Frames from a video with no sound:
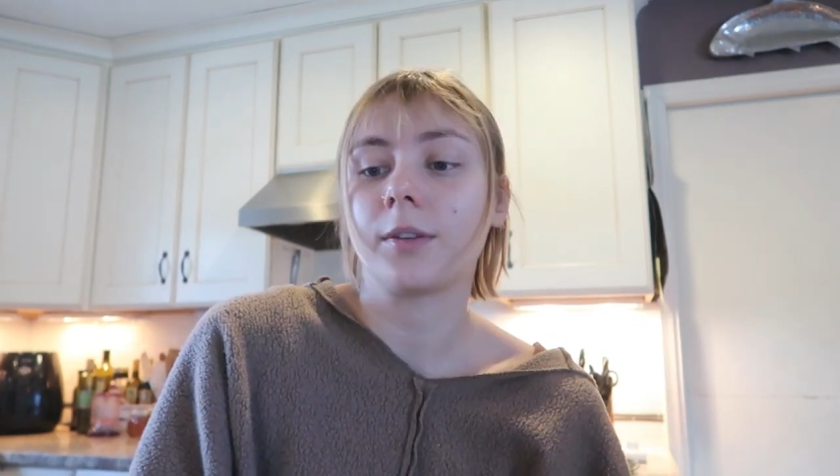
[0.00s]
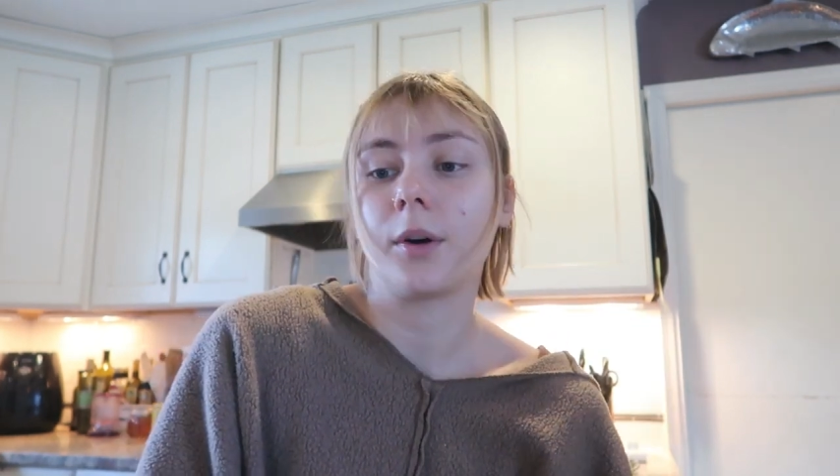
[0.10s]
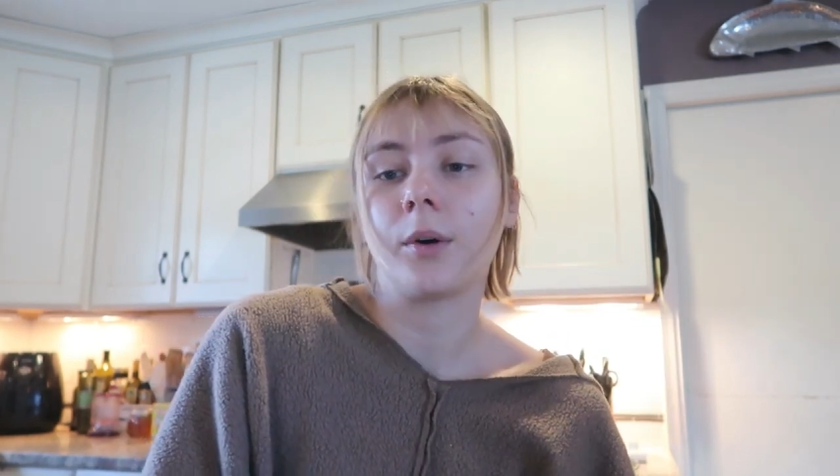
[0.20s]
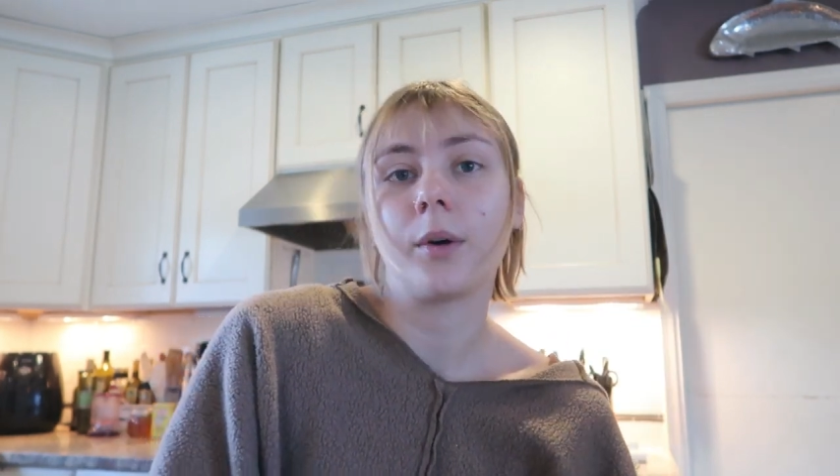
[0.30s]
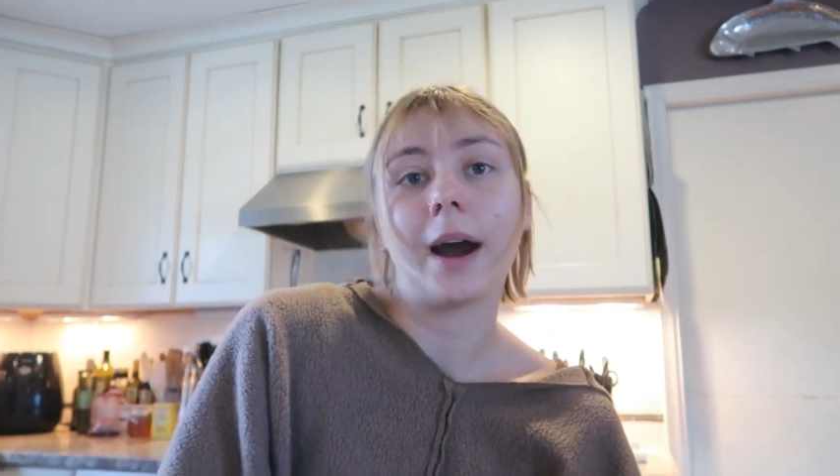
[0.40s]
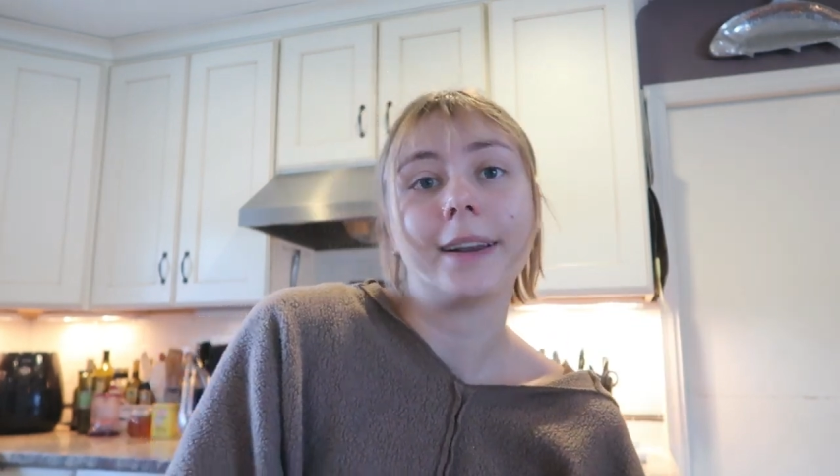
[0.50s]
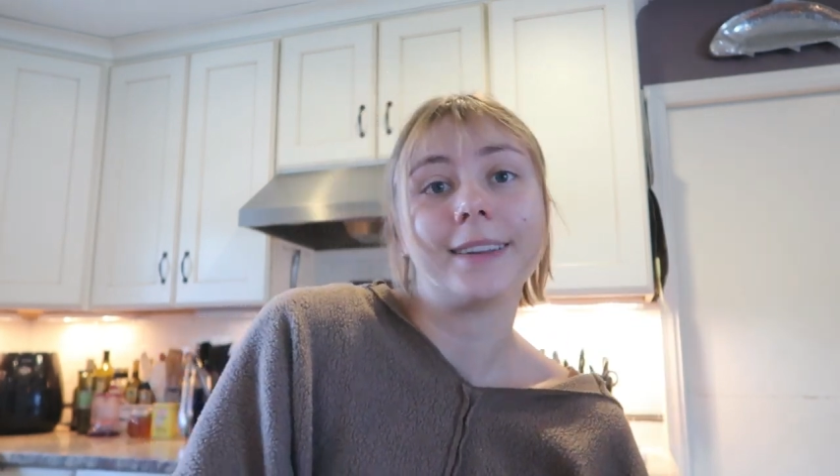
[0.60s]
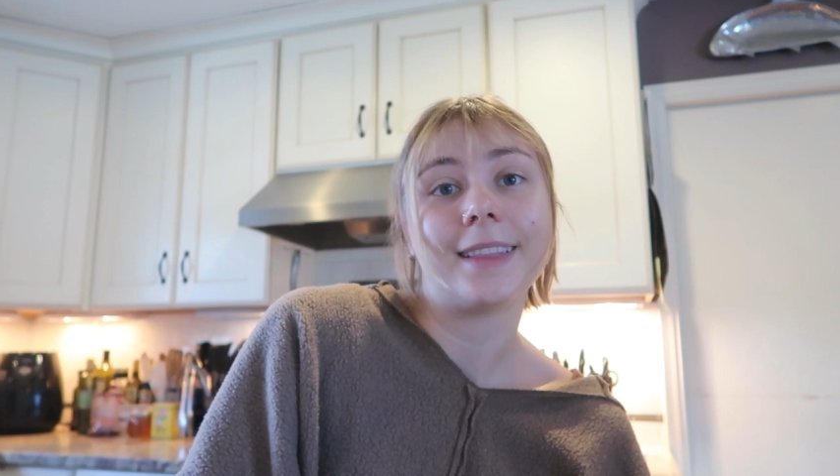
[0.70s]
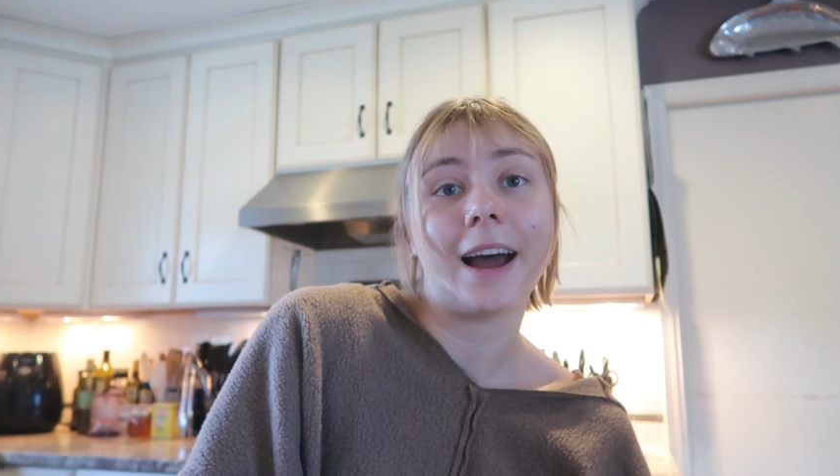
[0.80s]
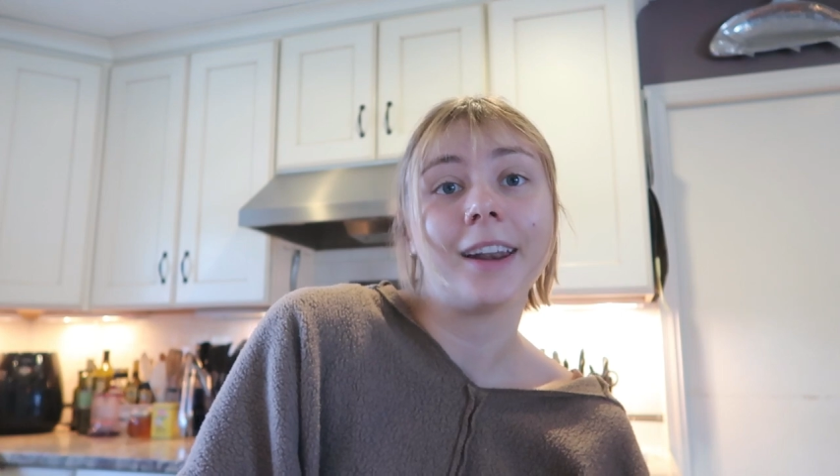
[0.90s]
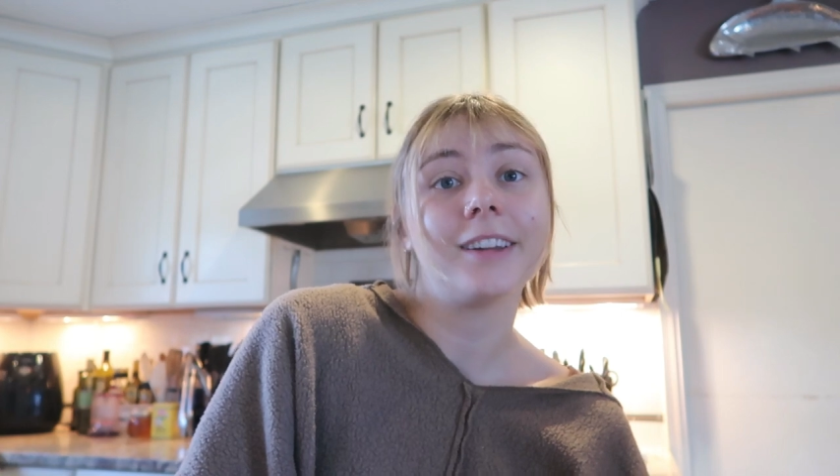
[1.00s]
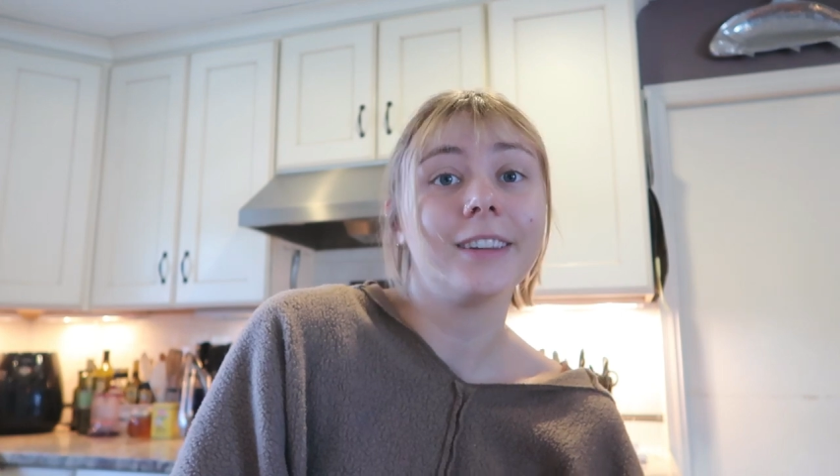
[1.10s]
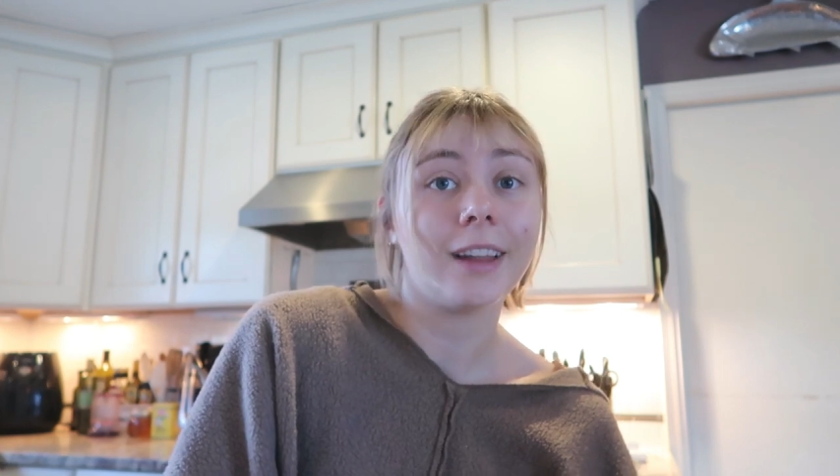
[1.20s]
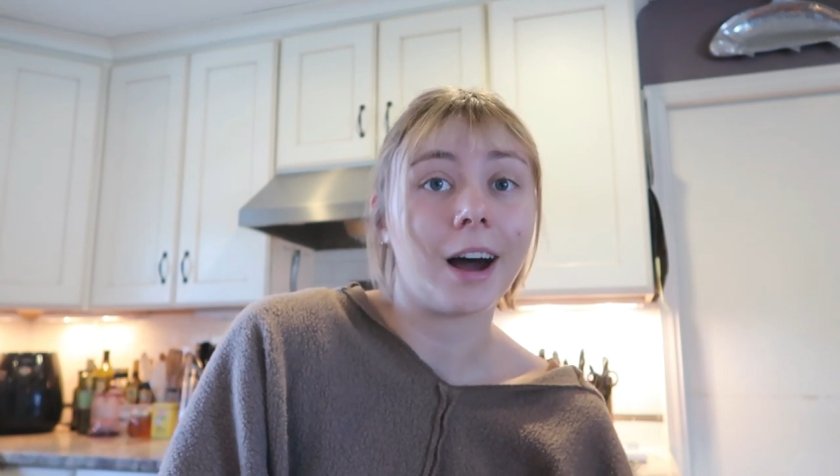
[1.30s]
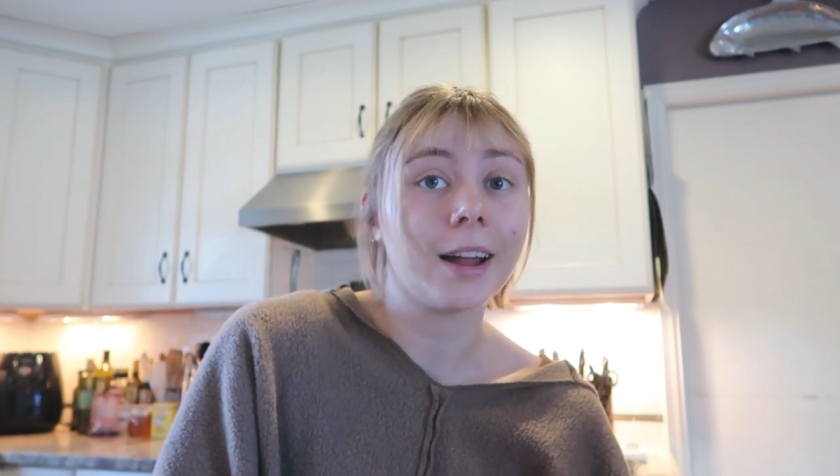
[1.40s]
So I did that a
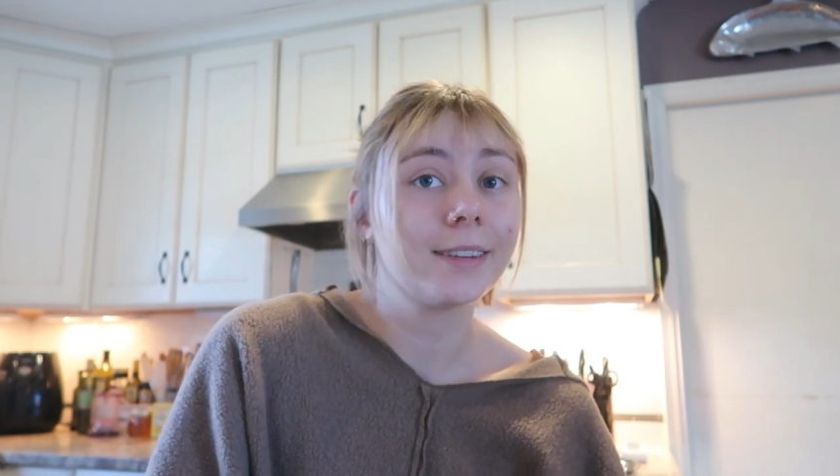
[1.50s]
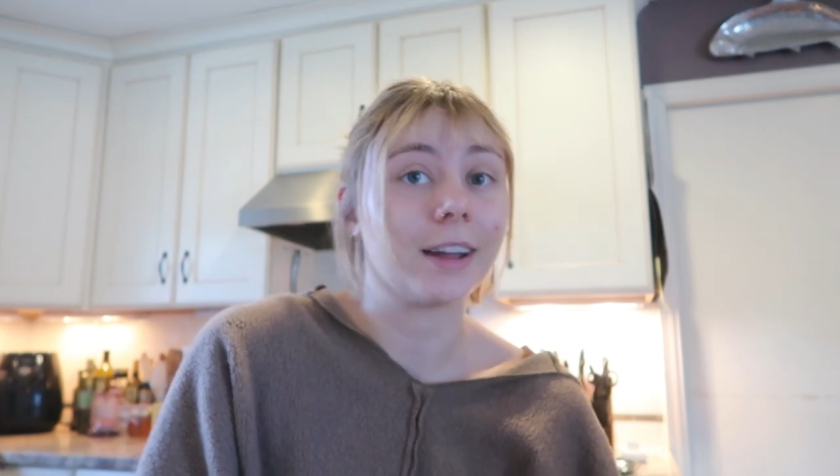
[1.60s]
lot.